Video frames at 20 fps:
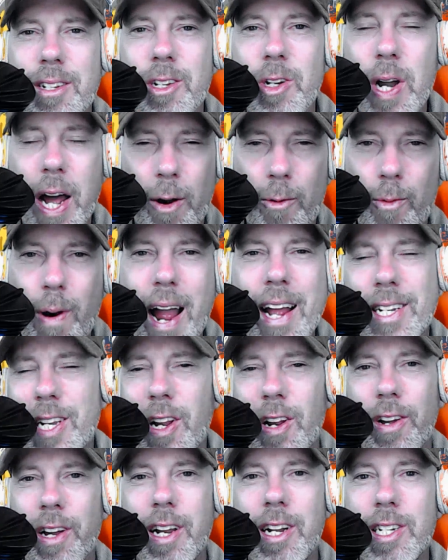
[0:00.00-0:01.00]
You had a right
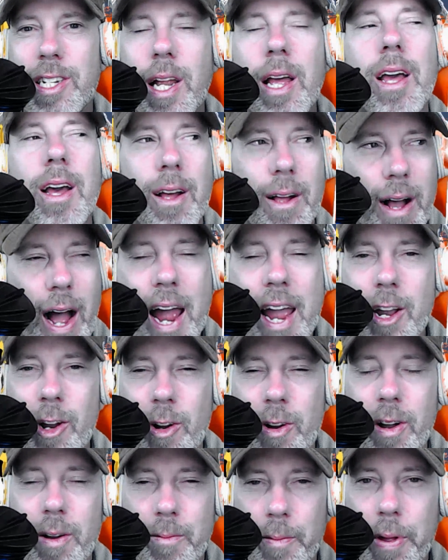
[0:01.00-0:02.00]
to look at it as lame.